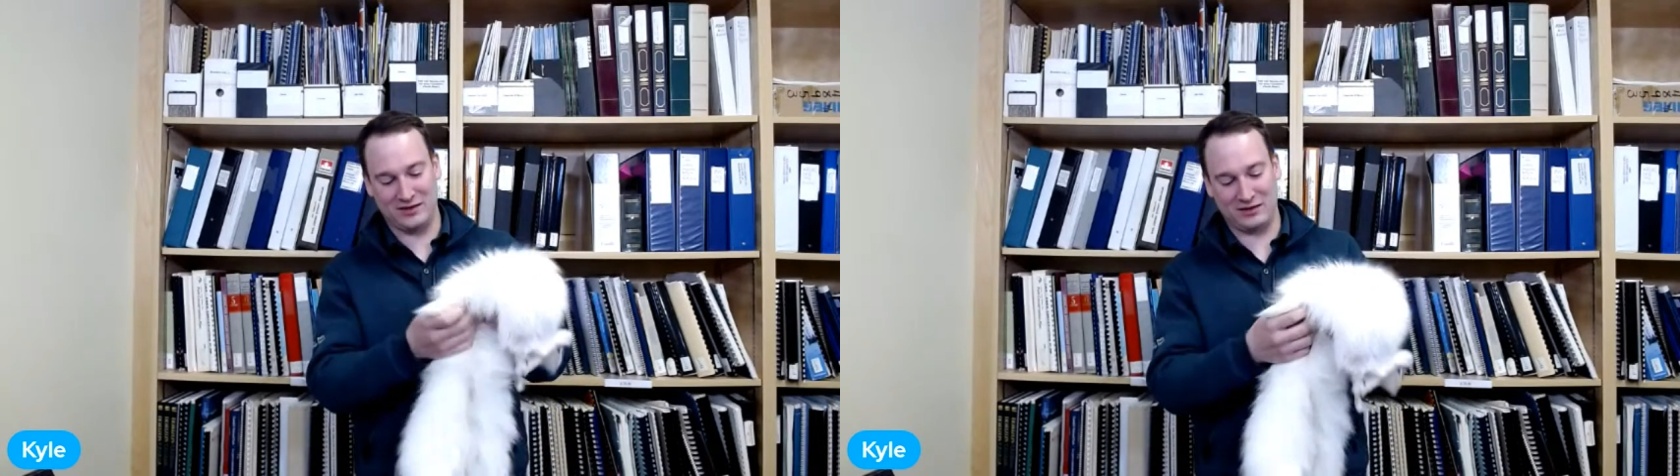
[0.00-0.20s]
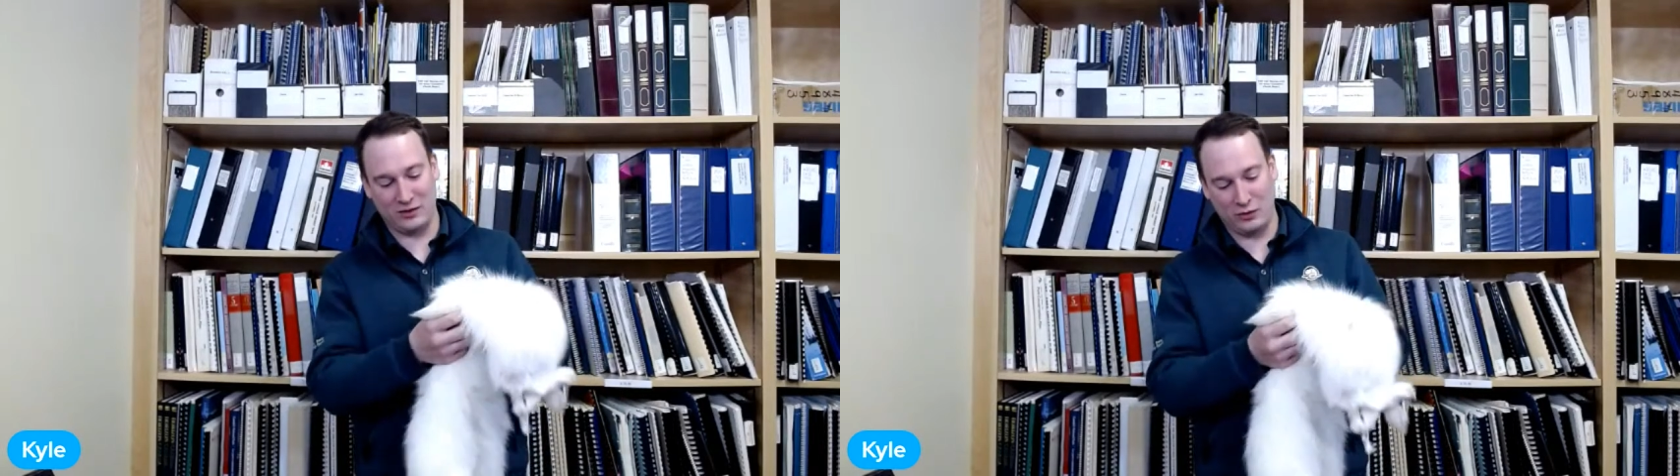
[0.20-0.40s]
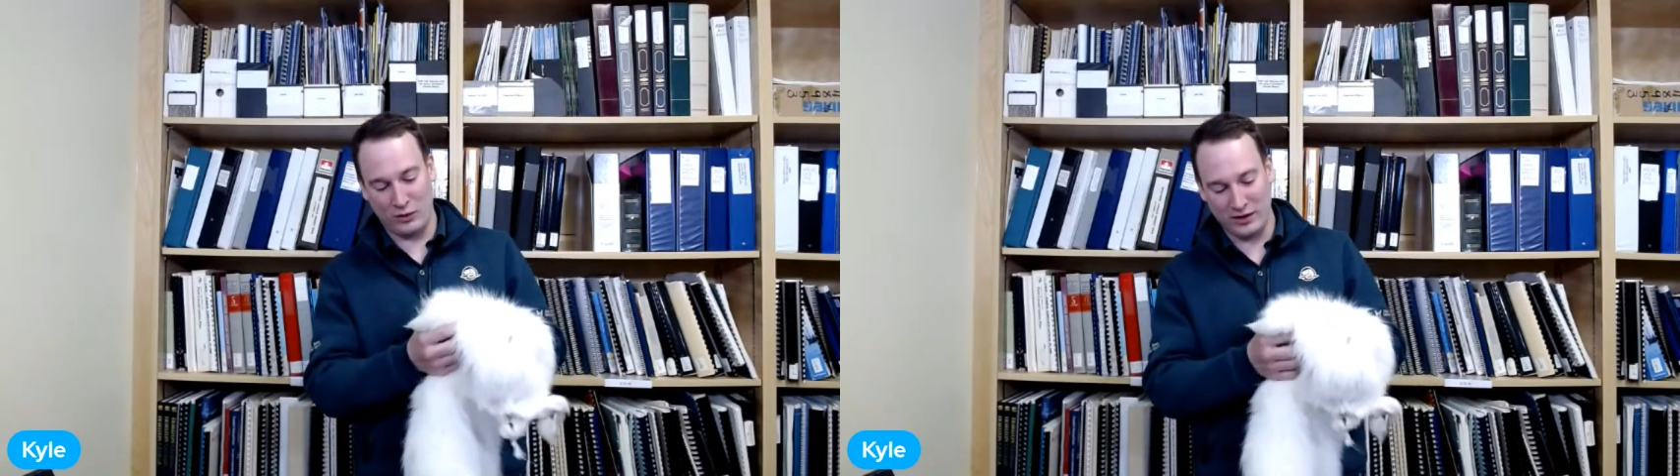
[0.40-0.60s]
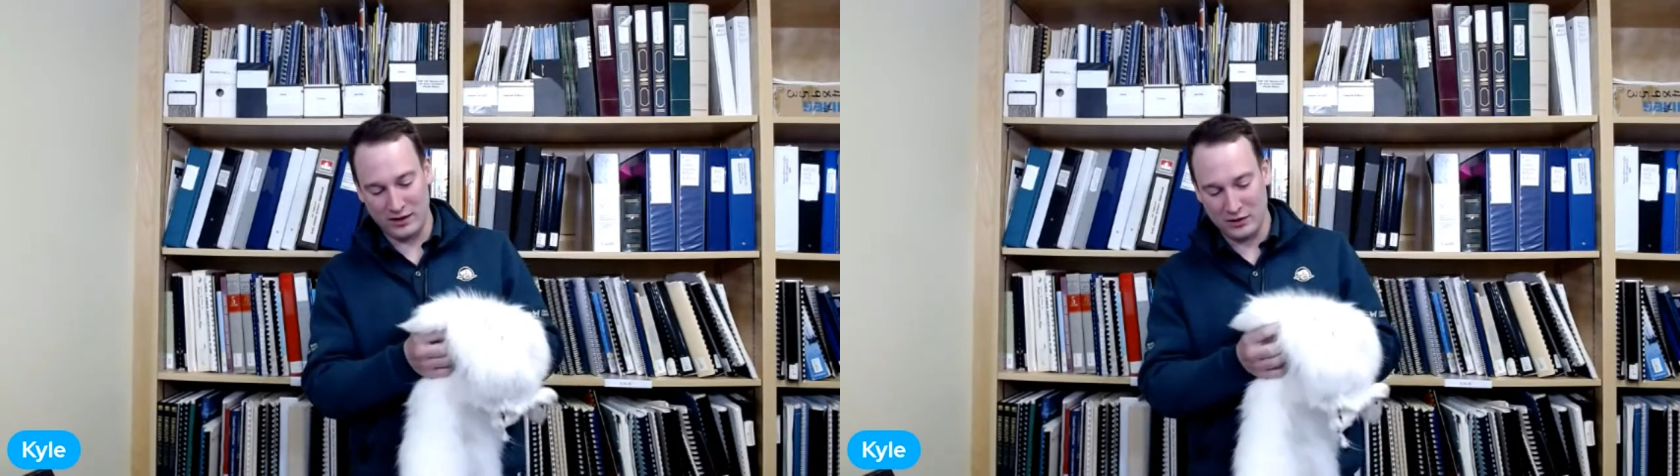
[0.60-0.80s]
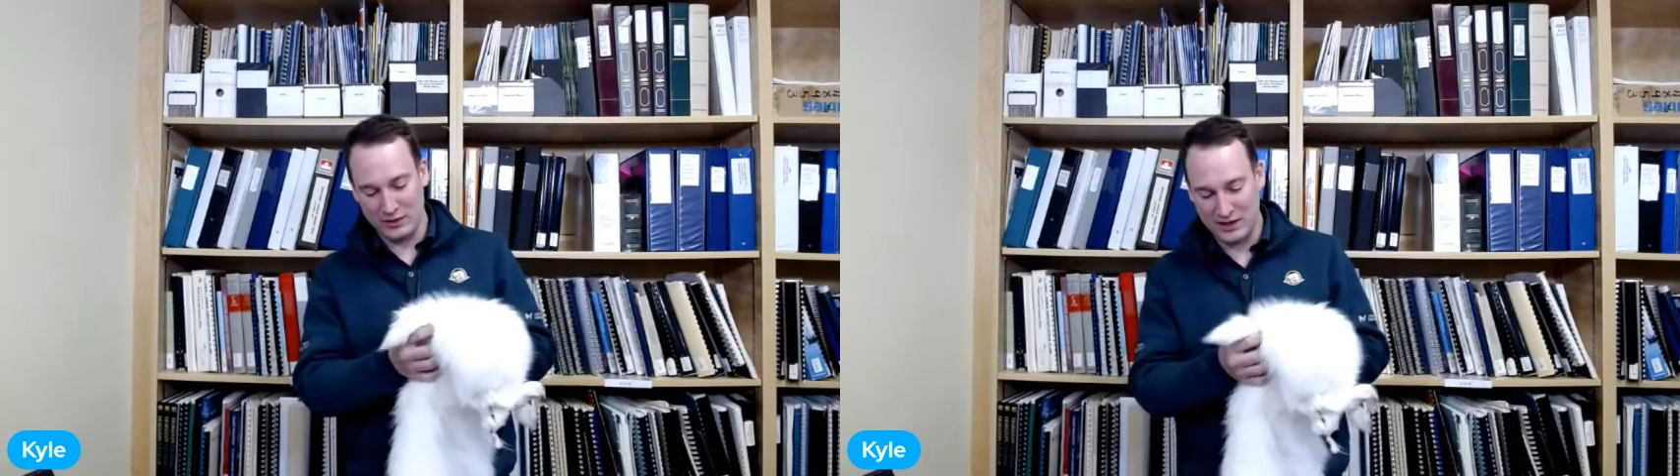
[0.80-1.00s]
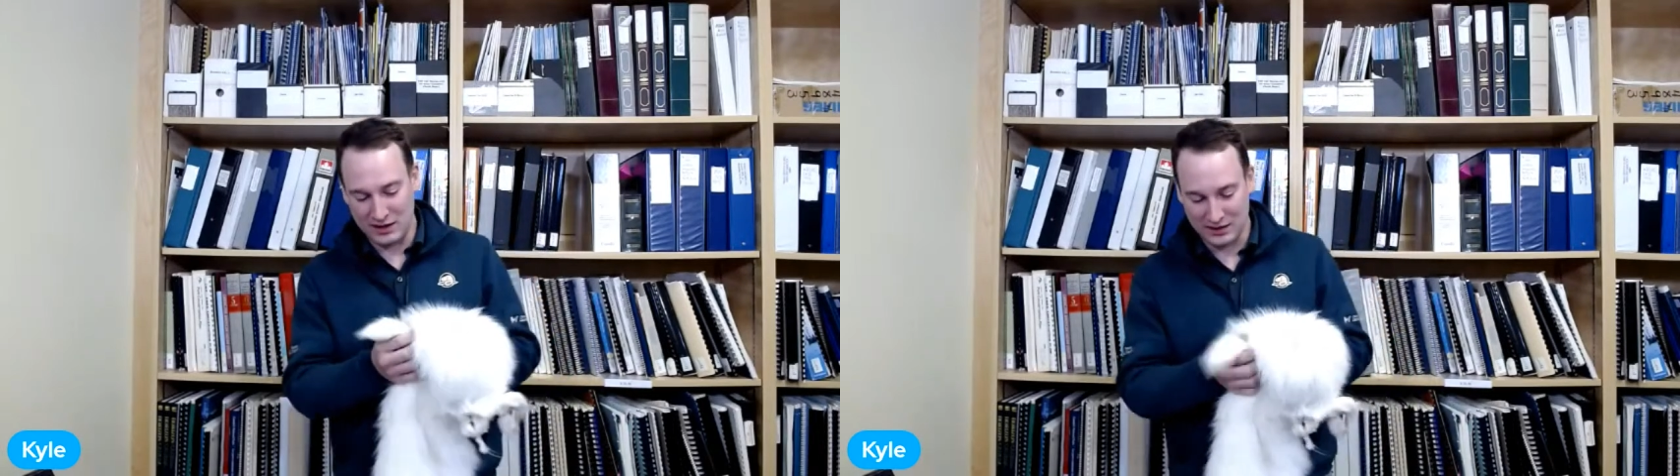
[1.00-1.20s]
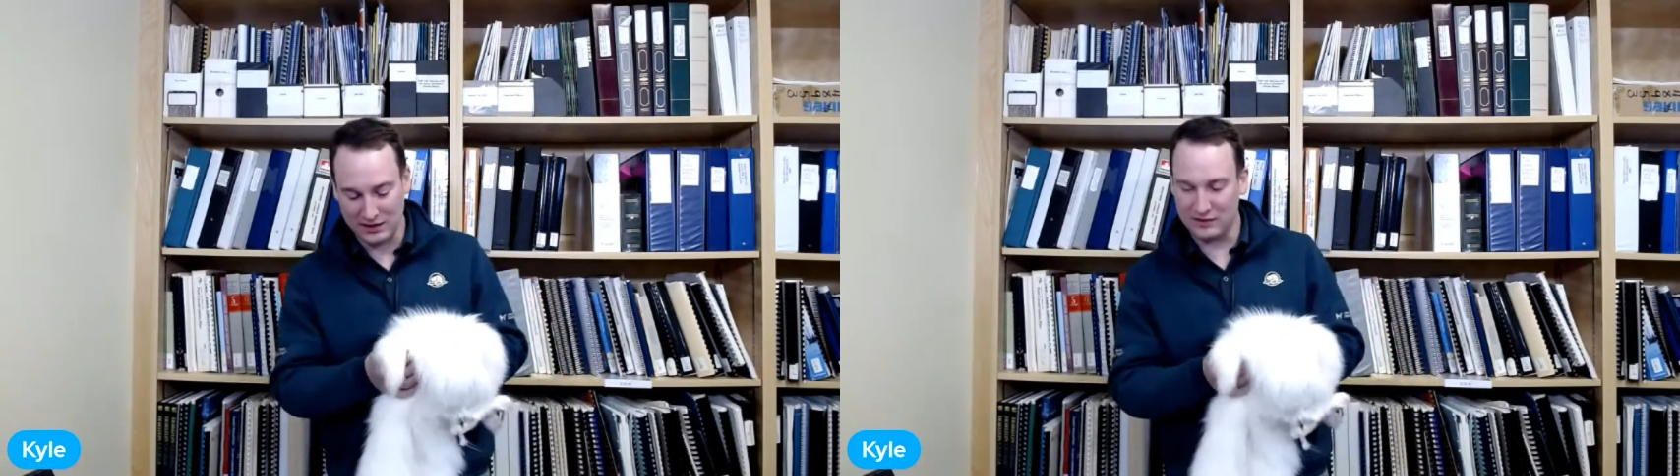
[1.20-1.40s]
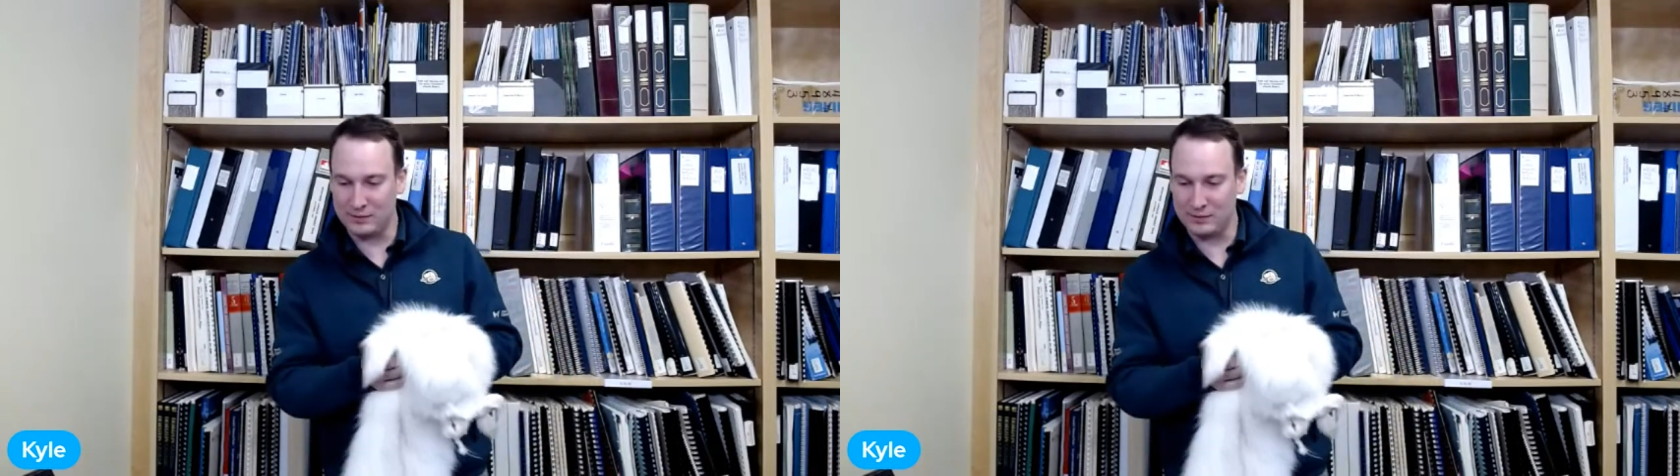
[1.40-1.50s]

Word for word: So one of the unique things